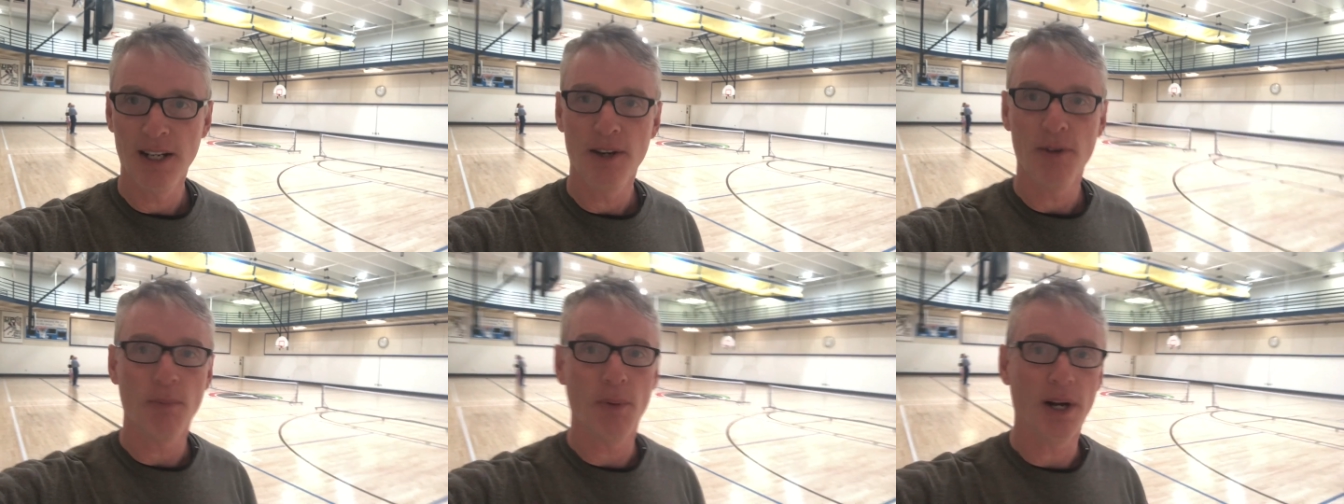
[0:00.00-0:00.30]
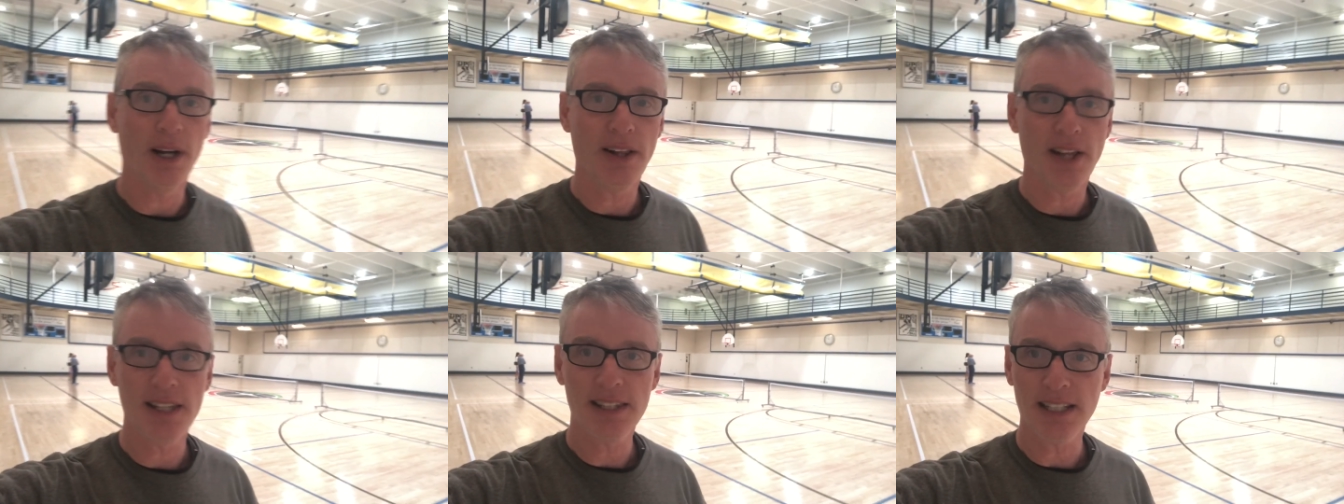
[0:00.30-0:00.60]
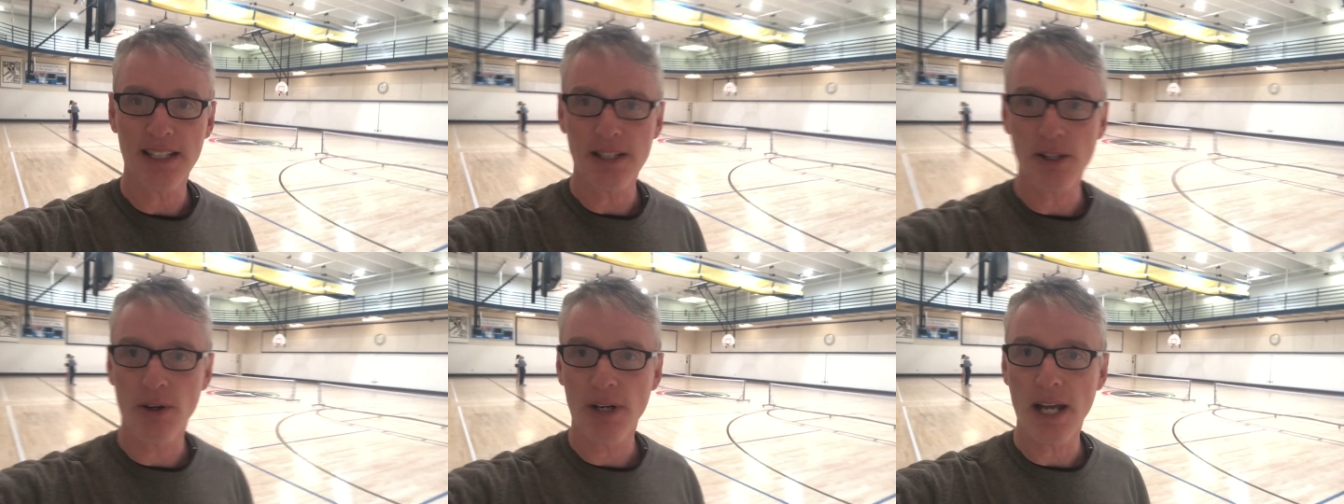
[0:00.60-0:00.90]
well, I
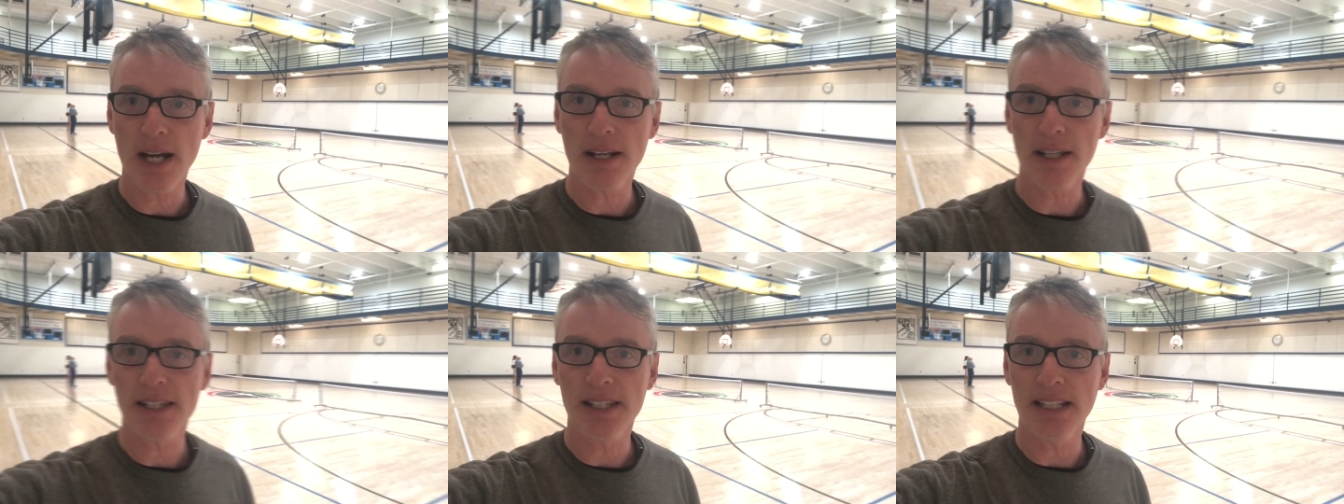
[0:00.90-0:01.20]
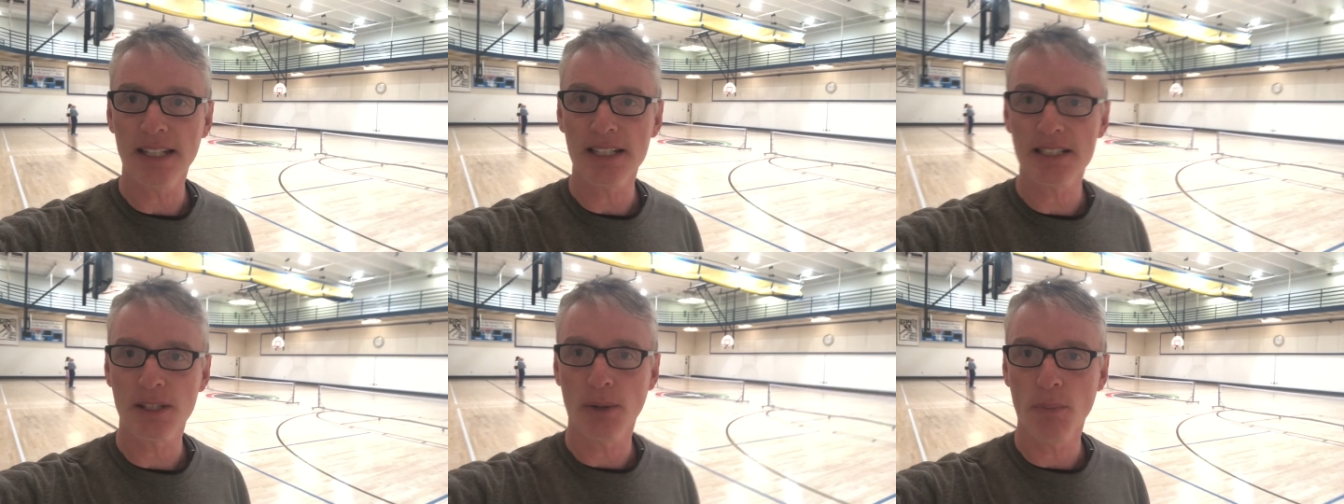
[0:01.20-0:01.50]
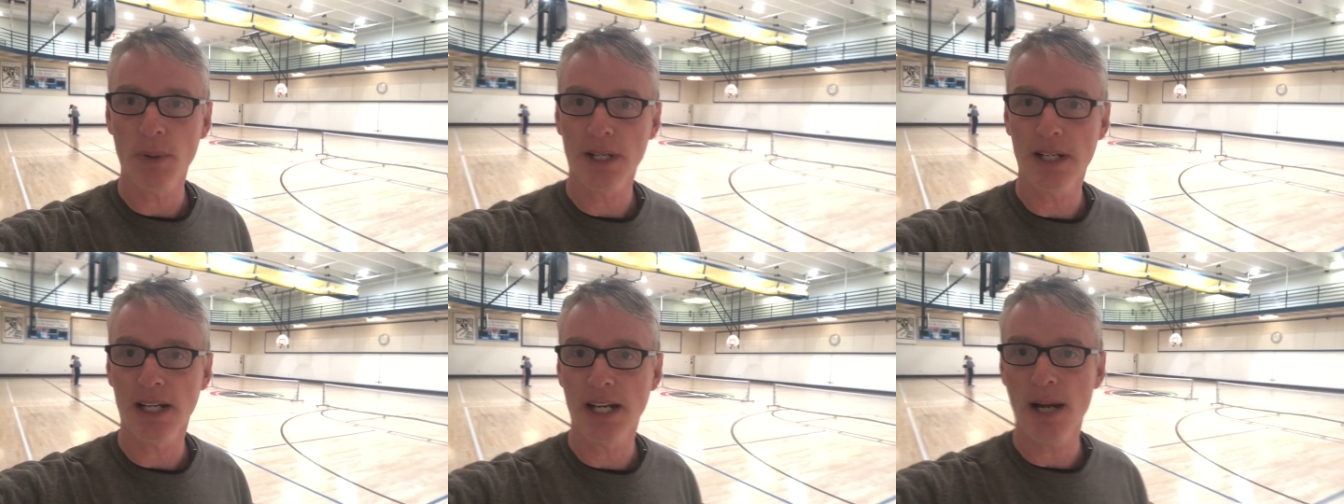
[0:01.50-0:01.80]
think there are a lot of things that
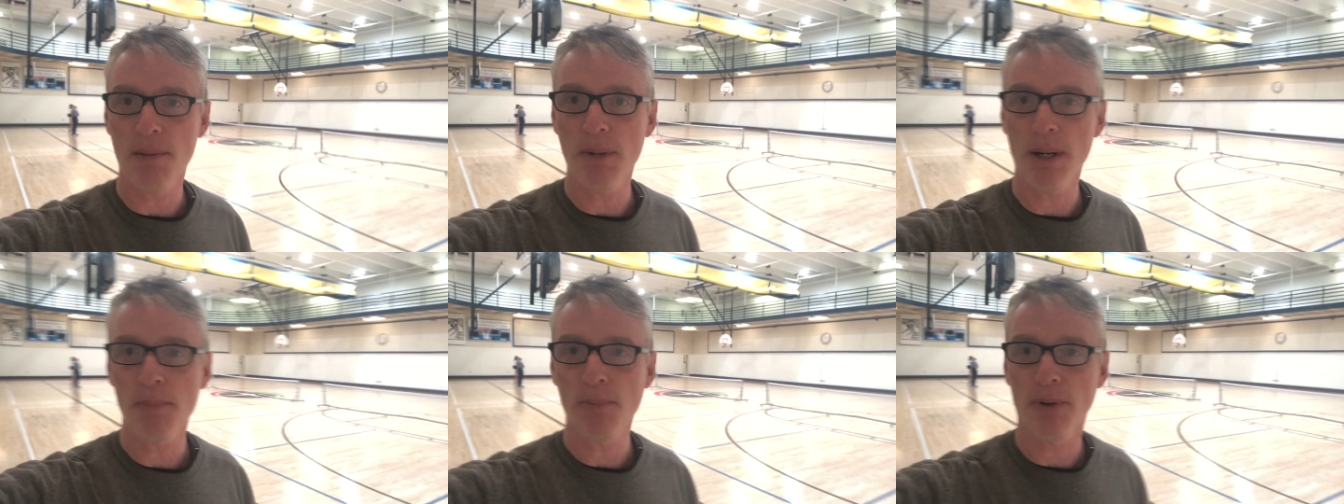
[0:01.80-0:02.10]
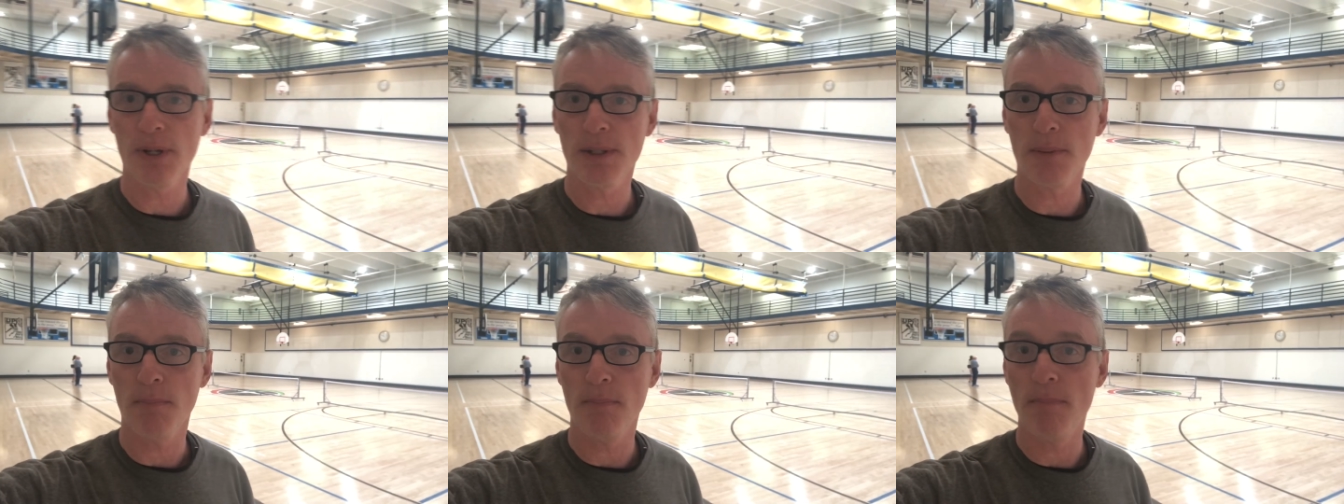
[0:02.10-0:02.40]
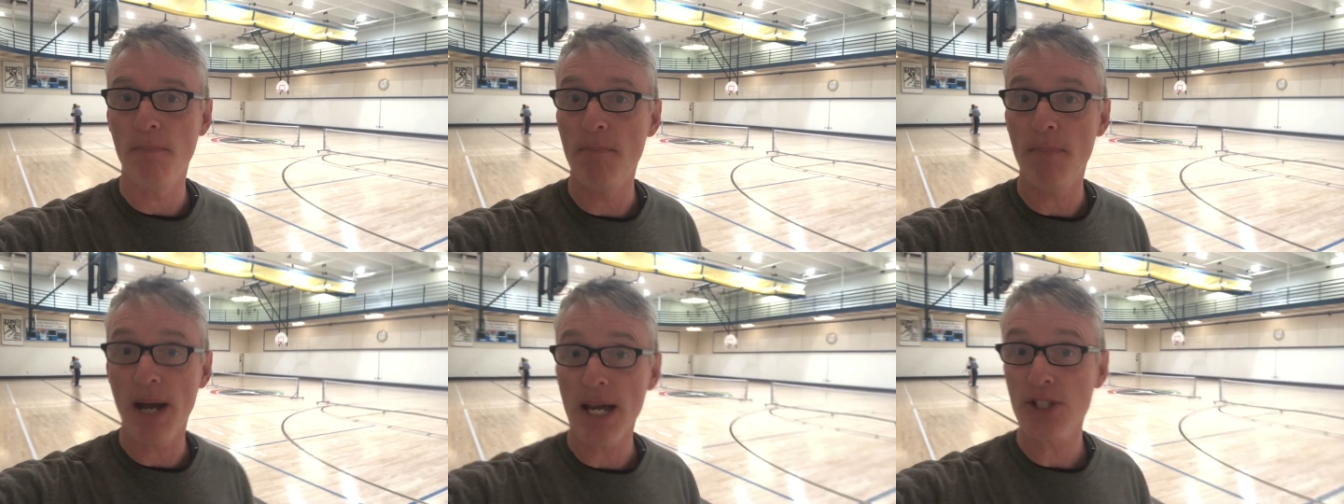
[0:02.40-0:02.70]
we could come up with
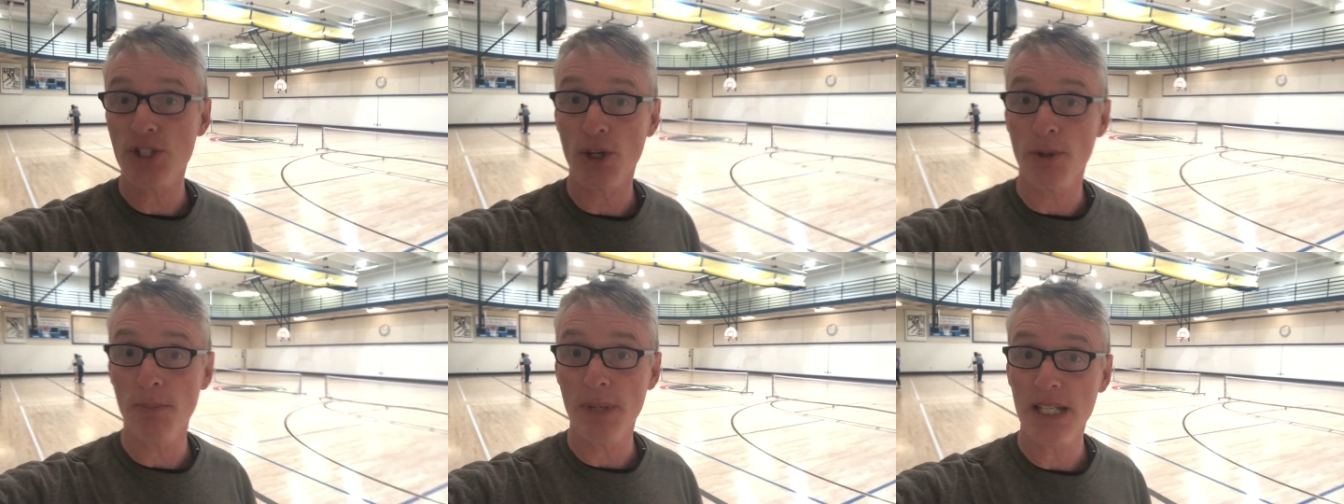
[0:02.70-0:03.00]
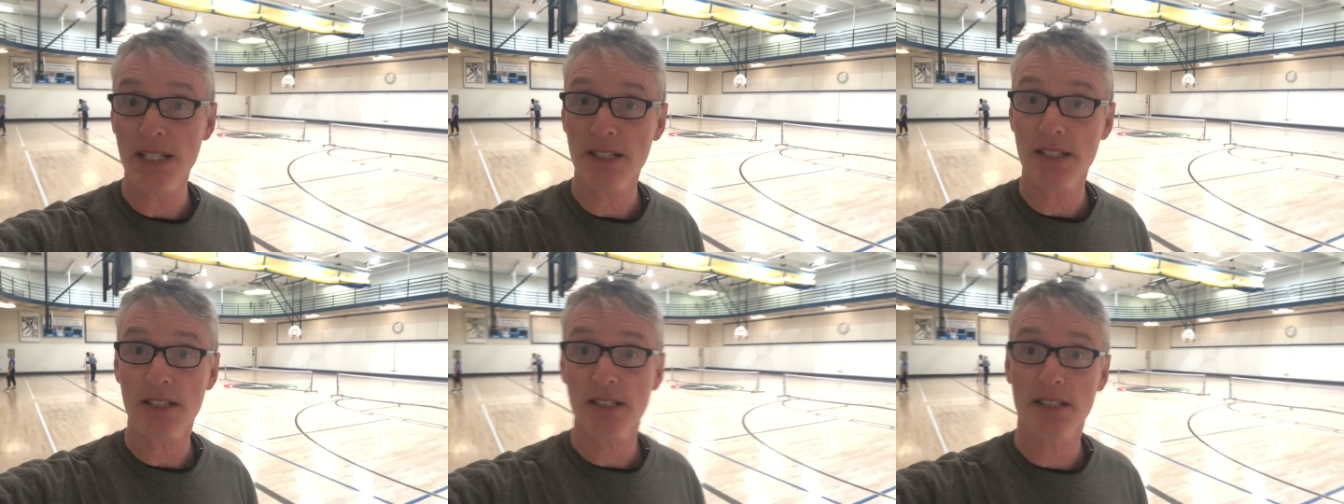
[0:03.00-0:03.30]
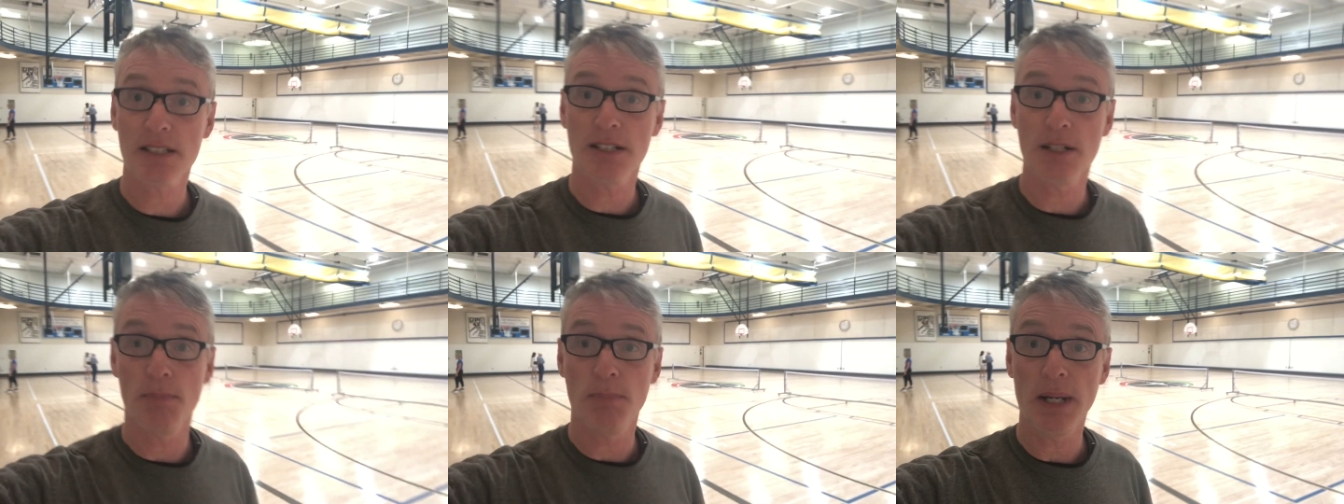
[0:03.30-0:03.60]
measurements
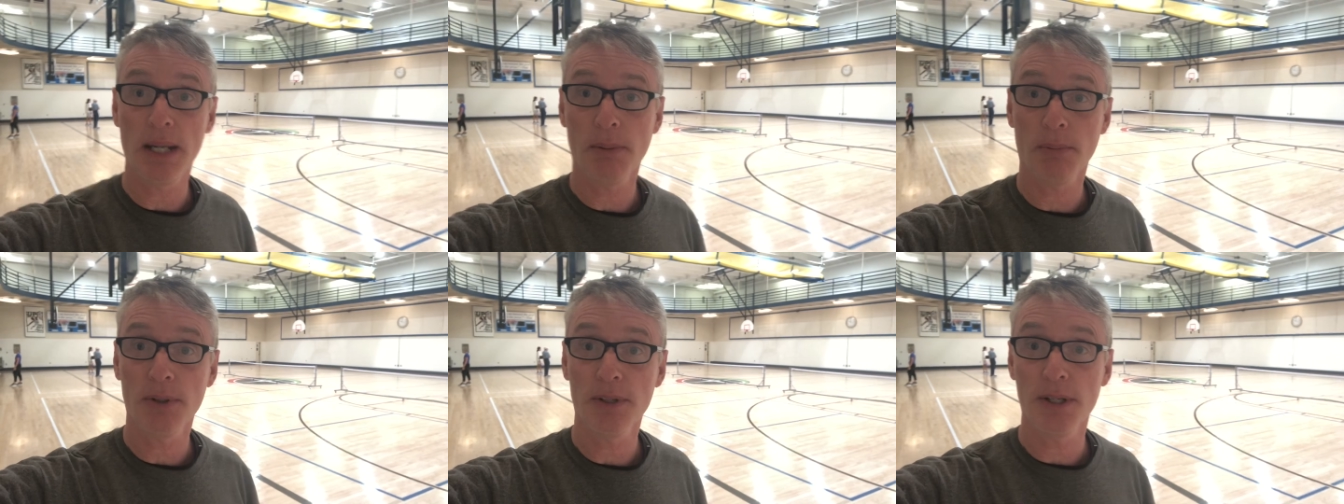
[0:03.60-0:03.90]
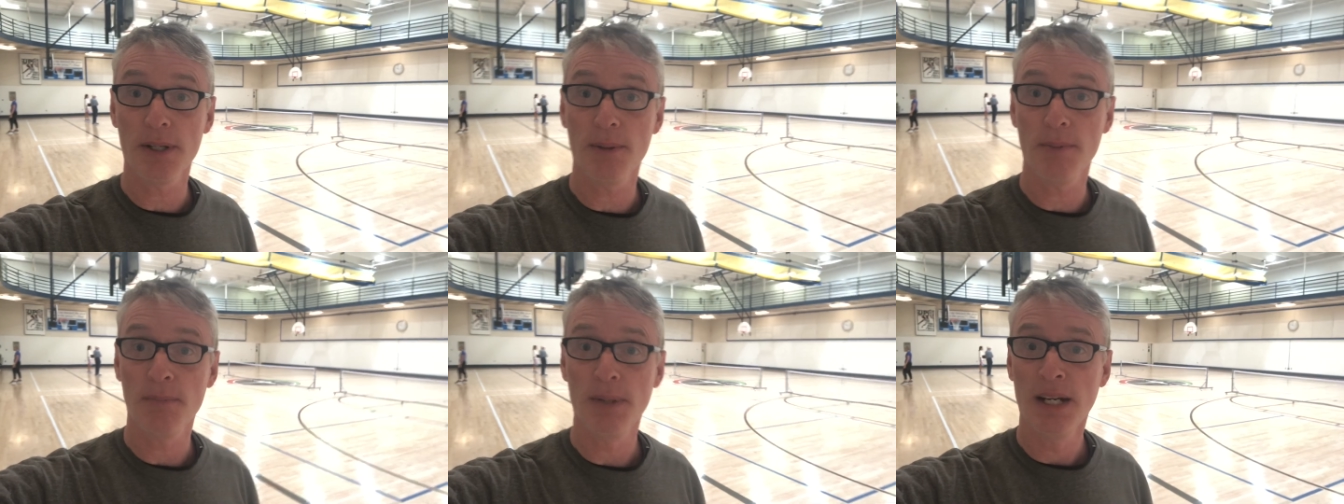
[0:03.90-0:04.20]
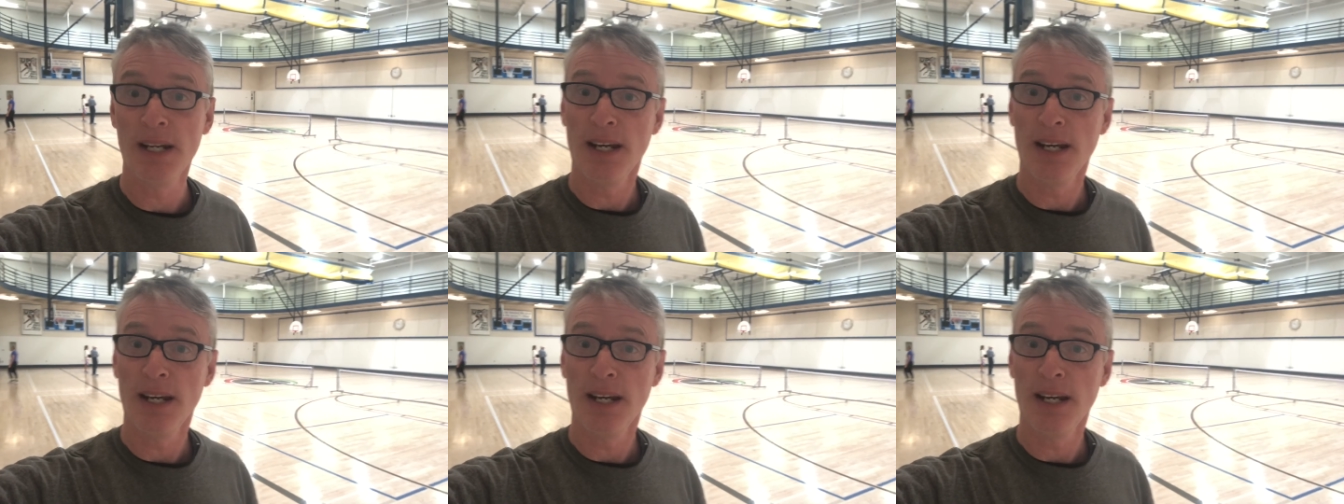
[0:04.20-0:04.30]
to be able to,